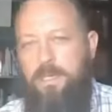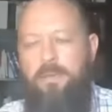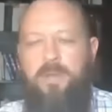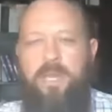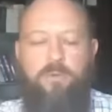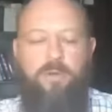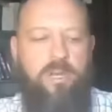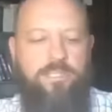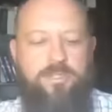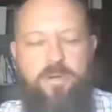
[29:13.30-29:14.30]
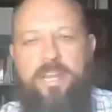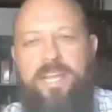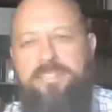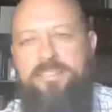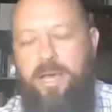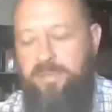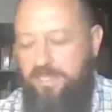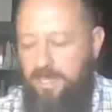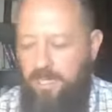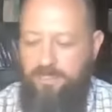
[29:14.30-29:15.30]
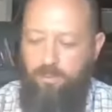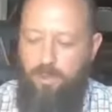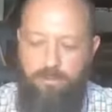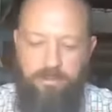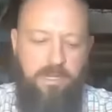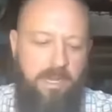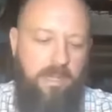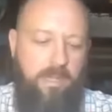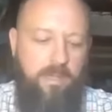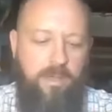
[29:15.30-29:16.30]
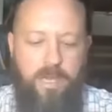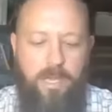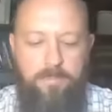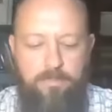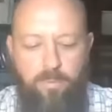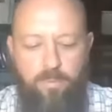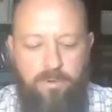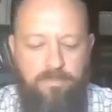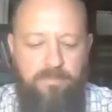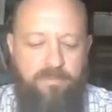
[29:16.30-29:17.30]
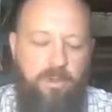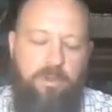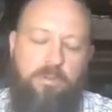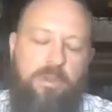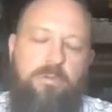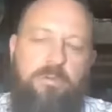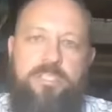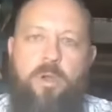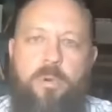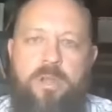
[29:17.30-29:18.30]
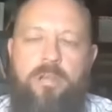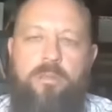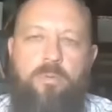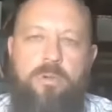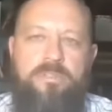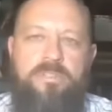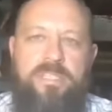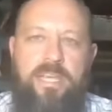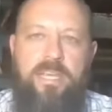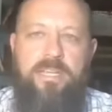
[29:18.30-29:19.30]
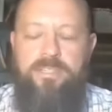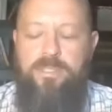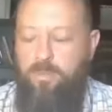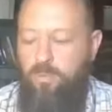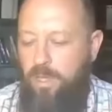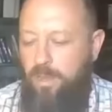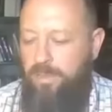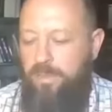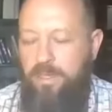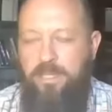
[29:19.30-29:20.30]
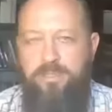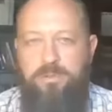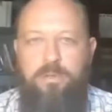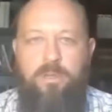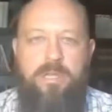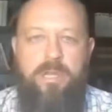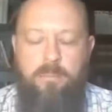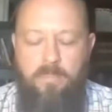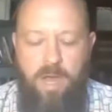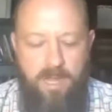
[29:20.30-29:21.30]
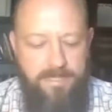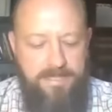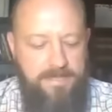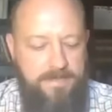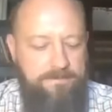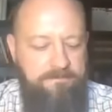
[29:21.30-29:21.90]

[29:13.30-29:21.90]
Amen. Moving on to our next topic, Dr. Waldron. We're familiar with what's going on in the world stage with Israel and Hamas.